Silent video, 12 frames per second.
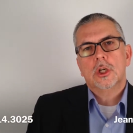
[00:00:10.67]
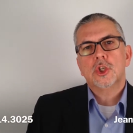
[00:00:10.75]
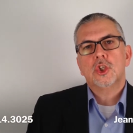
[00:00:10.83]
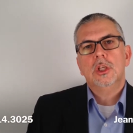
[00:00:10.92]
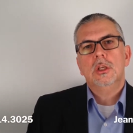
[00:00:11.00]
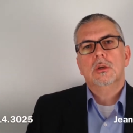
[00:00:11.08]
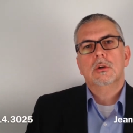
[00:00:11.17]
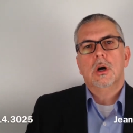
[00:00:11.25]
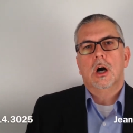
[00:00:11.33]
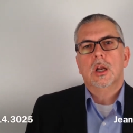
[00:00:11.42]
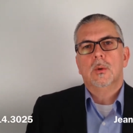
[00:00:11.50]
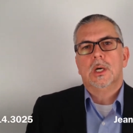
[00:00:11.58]
Jean Richer here in
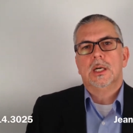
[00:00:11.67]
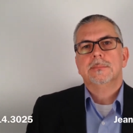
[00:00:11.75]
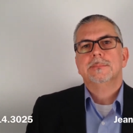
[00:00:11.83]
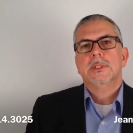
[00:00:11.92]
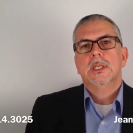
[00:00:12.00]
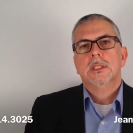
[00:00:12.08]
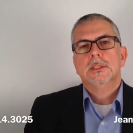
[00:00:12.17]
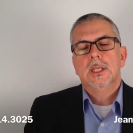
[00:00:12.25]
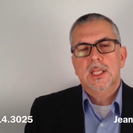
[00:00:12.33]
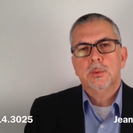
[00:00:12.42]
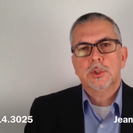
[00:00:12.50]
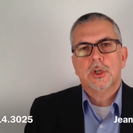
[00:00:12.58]
Ottawa.
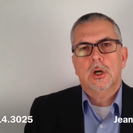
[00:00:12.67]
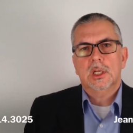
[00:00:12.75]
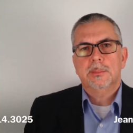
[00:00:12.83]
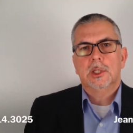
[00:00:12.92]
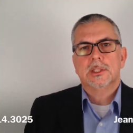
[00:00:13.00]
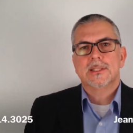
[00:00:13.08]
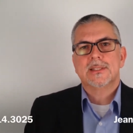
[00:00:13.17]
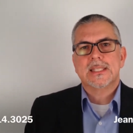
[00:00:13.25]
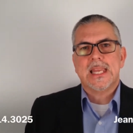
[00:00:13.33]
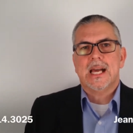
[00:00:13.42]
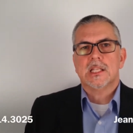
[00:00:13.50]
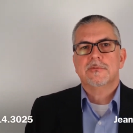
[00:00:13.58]
Today we're talking about the
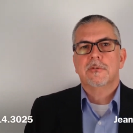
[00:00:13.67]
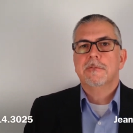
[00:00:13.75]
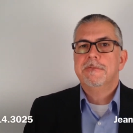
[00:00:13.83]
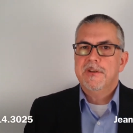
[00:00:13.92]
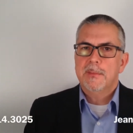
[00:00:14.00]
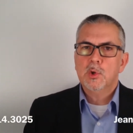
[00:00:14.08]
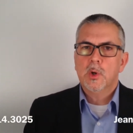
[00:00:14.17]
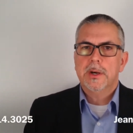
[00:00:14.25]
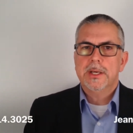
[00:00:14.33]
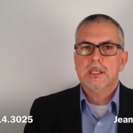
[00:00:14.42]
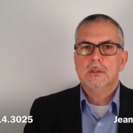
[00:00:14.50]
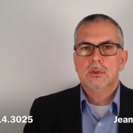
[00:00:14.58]
stats for
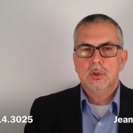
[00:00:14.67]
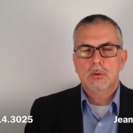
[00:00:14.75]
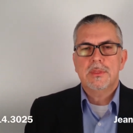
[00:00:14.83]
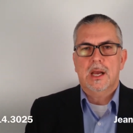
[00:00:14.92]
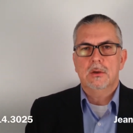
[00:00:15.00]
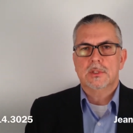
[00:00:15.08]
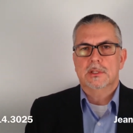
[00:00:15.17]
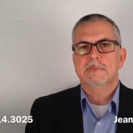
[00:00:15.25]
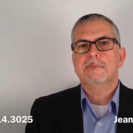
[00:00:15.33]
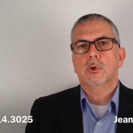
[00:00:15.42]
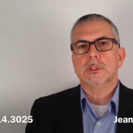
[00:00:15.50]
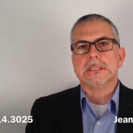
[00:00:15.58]
February
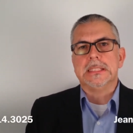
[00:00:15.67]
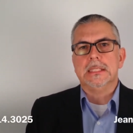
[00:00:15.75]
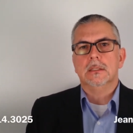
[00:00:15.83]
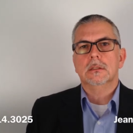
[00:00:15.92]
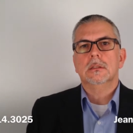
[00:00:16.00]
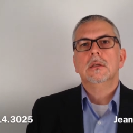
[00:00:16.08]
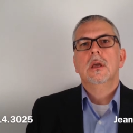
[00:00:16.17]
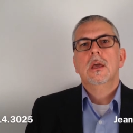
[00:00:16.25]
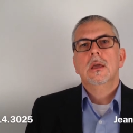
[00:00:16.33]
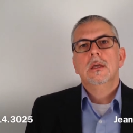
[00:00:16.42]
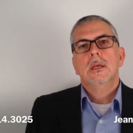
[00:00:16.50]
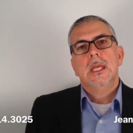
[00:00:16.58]
2014.
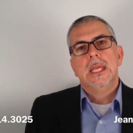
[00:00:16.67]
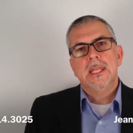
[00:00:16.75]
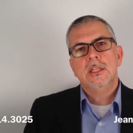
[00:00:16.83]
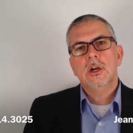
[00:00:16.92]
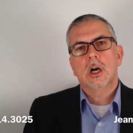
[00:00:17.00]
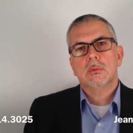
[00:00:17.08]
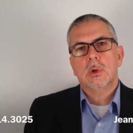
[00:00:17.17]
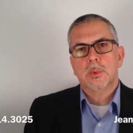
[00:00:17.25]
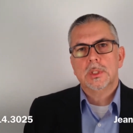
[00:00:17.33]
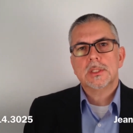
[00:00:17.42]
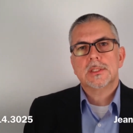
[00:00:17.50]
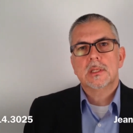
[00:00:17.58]
In the Ottawa
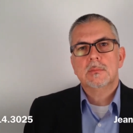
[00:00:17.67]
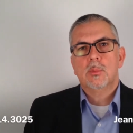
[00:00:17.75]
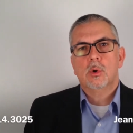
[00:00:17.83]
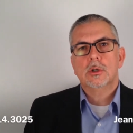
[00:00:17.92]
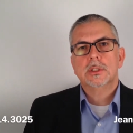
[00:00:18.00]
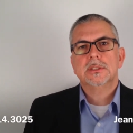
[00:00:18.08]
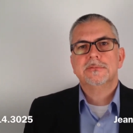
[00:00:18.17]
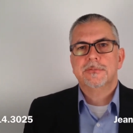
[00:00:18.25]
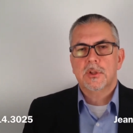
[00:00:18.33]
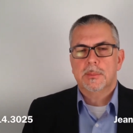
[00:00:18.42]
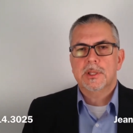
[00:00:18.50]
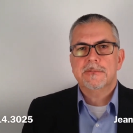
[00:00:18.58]
Real Estate Board
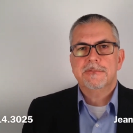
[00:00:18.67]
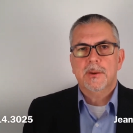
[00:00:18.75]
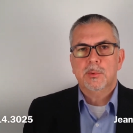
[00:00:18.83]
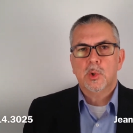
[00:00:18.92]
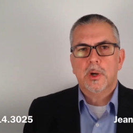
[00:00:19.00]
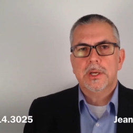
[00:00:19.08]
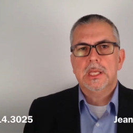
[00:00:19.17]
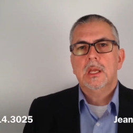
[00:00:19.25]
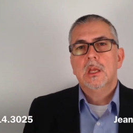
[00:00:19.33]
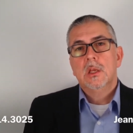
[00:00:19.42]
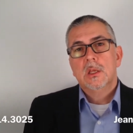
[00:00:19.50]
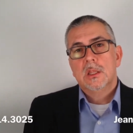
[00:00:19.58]
for the month of February,
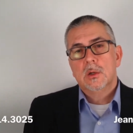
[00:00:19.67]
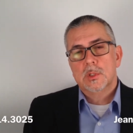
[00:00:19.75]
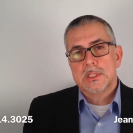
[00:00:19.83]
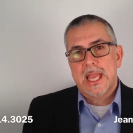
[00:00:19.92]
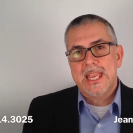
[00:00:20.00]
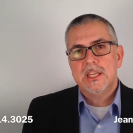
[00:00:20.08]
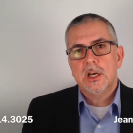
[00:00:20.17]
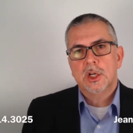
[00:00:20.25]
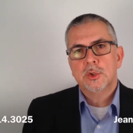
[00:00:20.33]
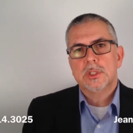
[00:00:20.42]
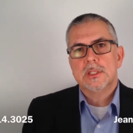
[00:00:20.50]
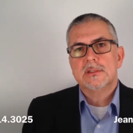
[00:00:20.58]
there was
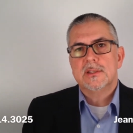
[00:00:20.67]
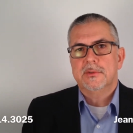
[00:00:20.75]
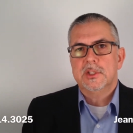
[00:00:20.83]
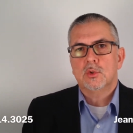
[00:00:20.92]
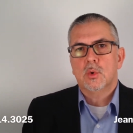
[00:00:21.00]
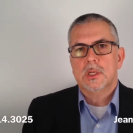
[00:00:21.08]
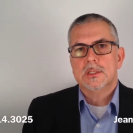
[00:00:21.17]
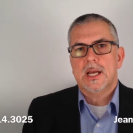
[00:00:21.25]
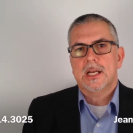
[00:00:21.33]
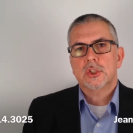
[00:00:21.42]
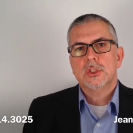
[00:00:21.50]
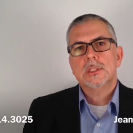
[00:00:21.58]
870
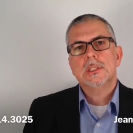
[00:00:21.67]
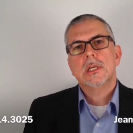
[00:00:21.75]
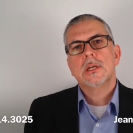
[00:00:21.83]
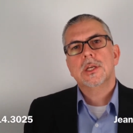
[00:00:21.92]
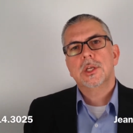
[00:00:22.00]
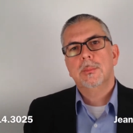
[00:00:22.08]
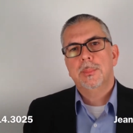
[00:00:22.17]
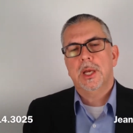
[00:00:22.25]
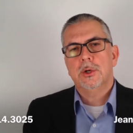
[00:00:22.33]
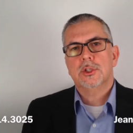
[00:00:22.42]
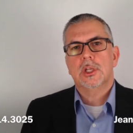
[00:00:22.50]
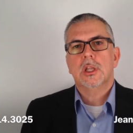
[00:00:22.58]
transactions
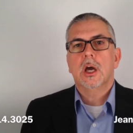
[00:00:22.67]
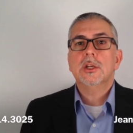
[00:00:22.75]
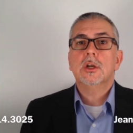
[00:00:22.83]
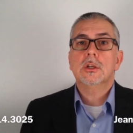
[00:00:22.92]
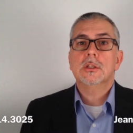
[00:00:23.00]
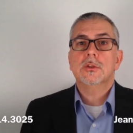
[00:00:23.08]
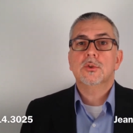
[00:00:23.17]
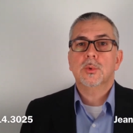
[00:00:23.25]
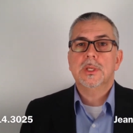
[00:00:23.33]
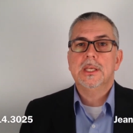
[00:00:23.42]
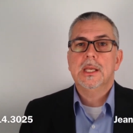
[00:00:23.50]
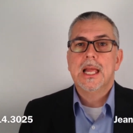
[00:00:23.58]
compared to
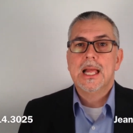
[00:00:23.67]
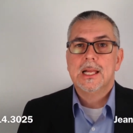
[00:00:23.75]
903